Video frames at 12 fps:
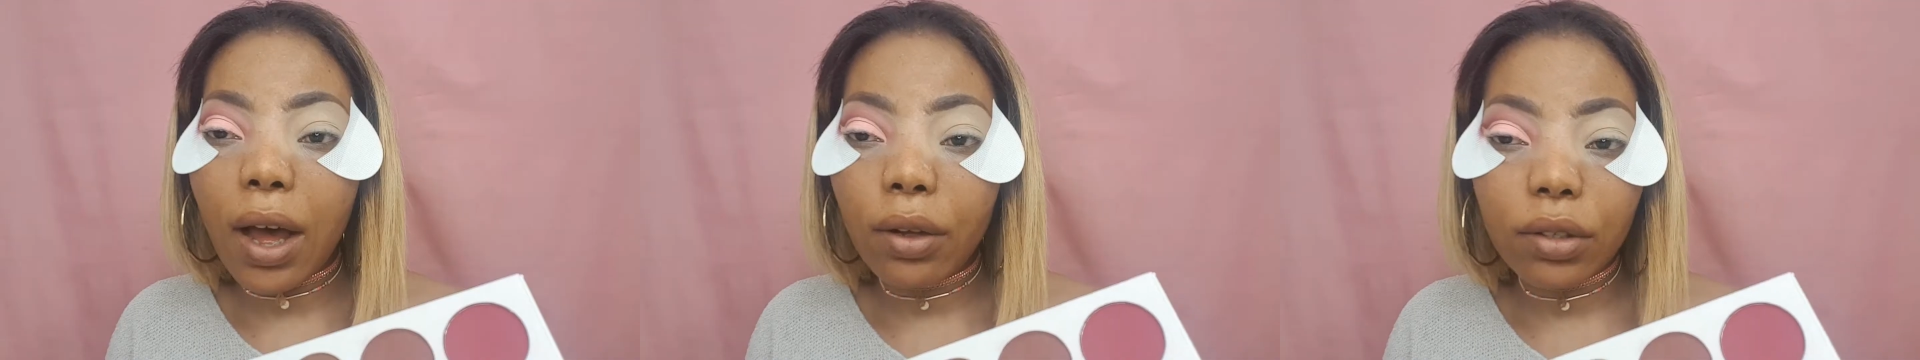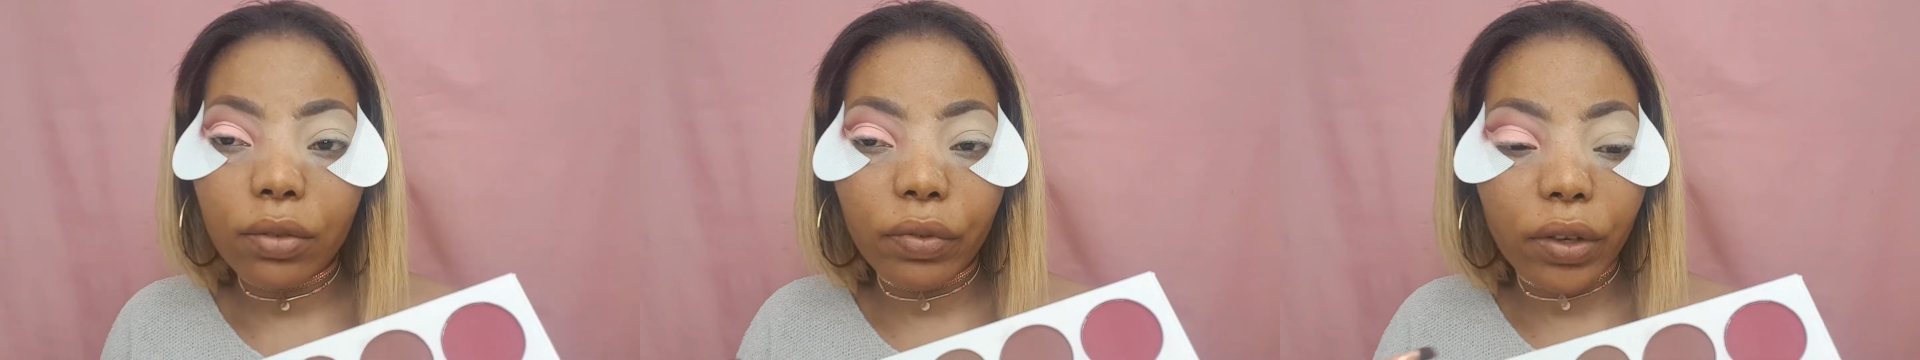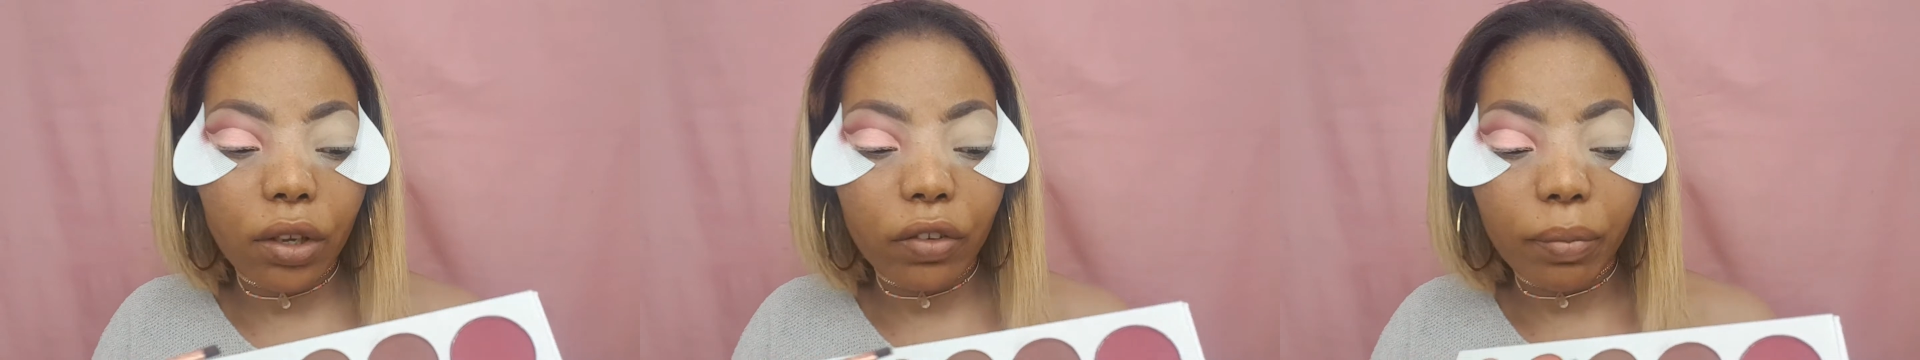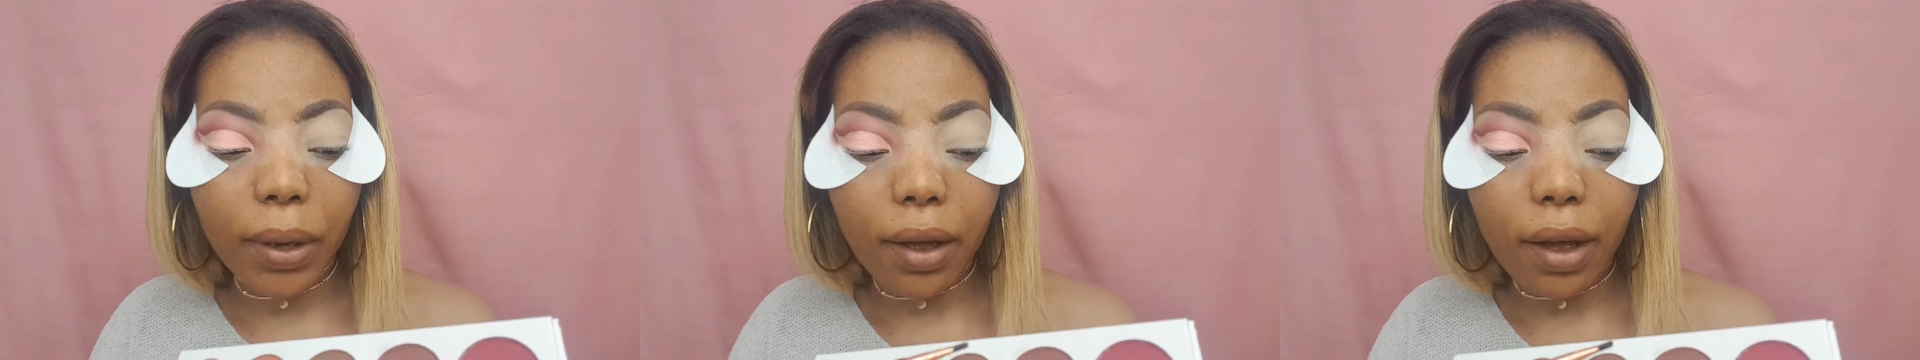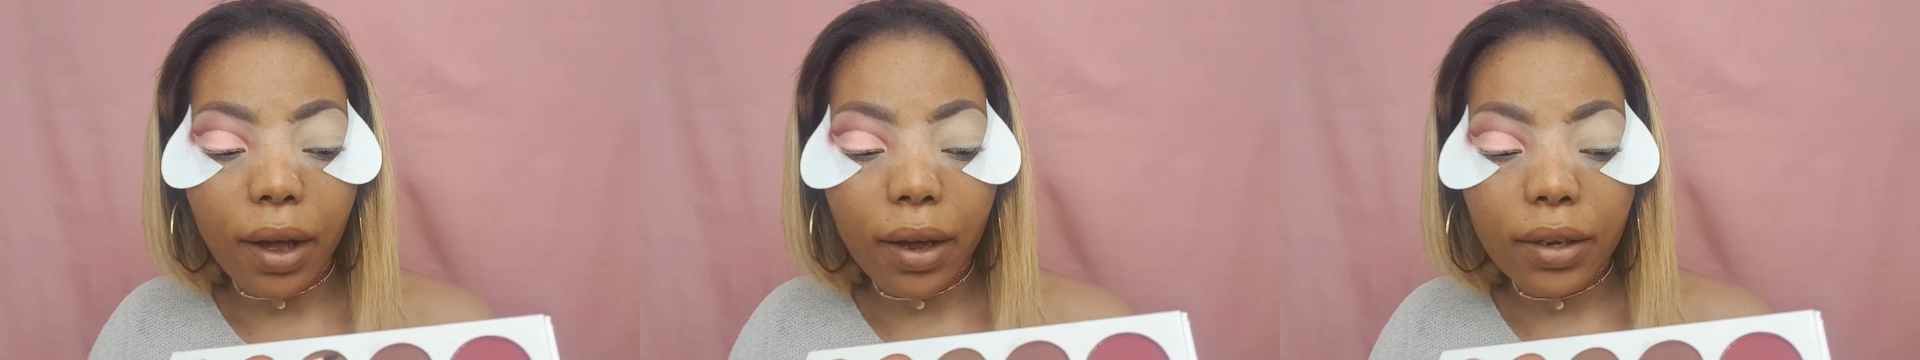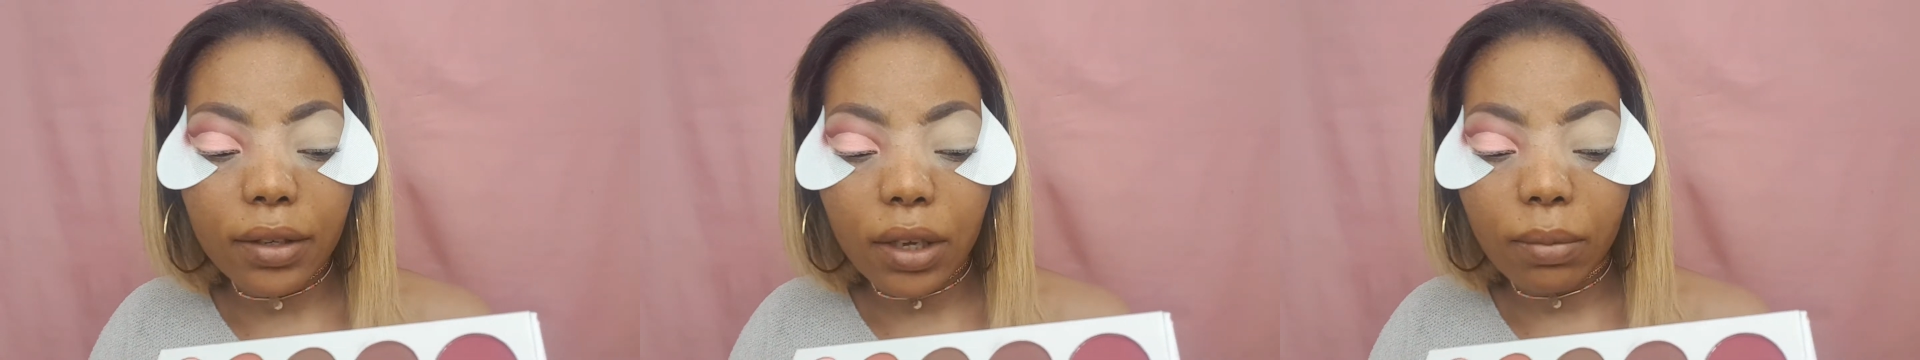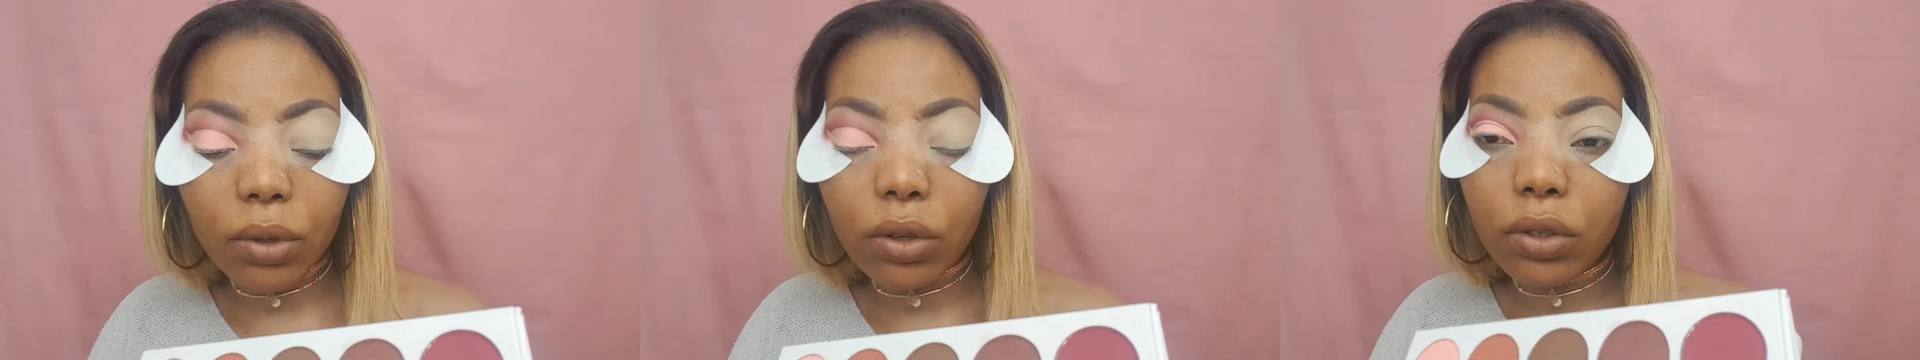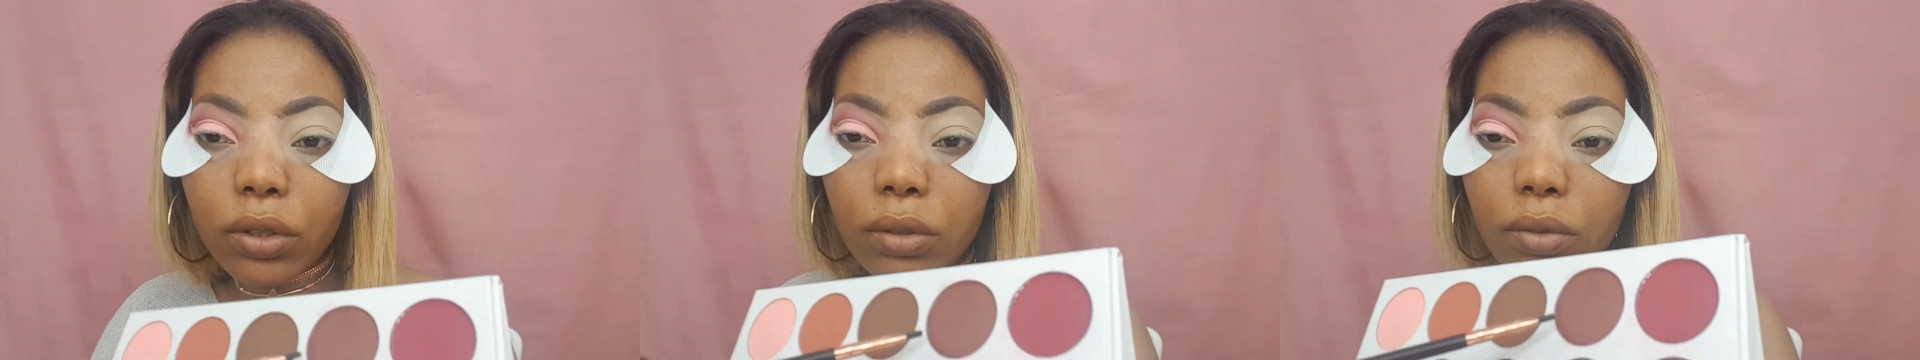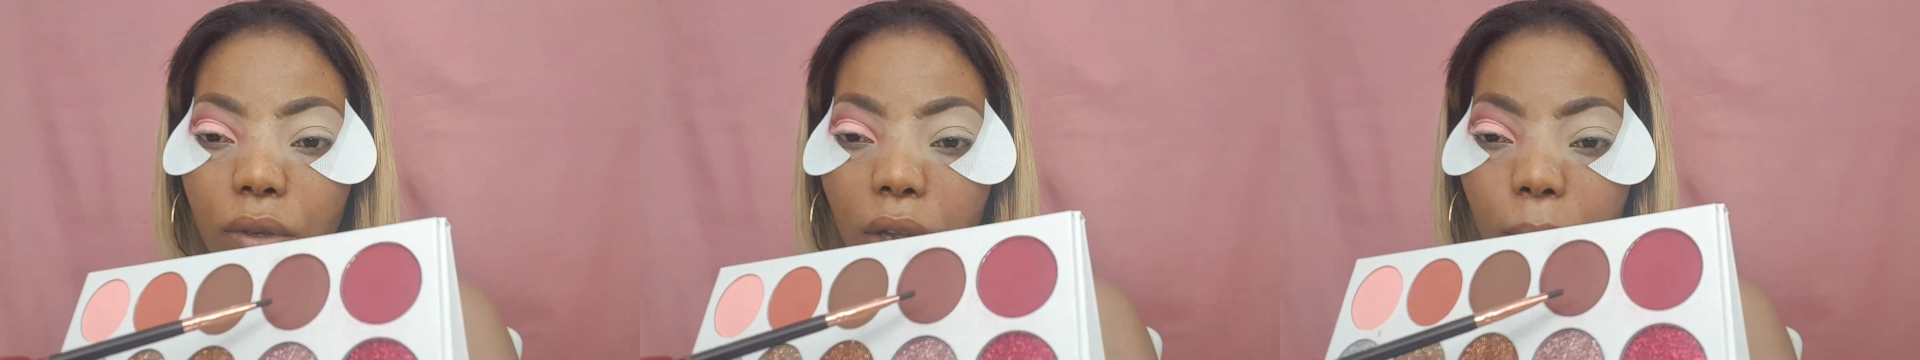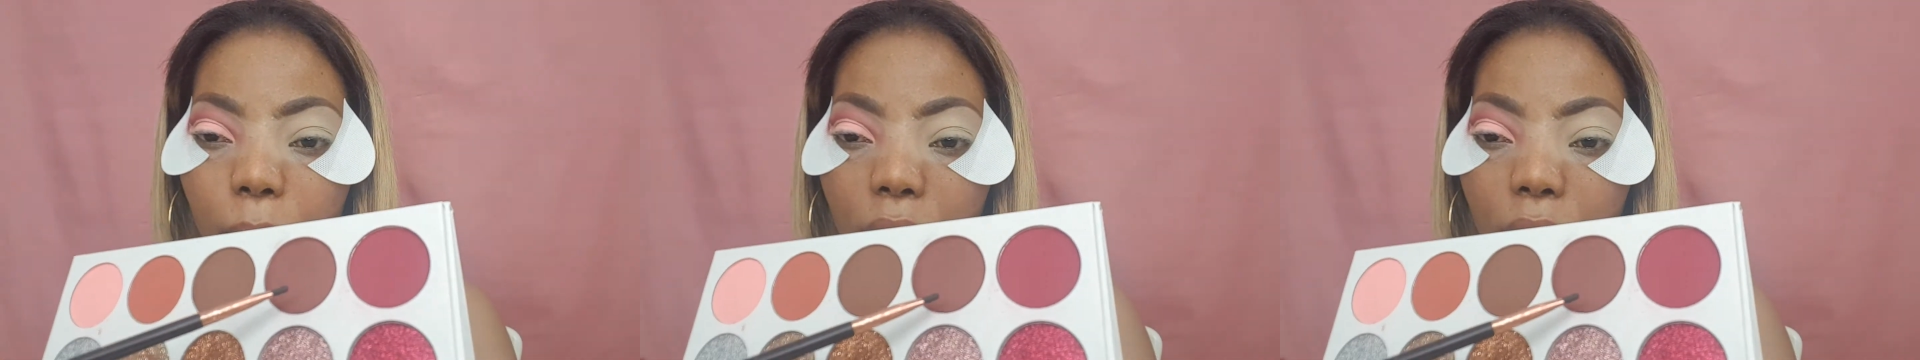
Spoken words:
Outer V of my eyes, I'm going to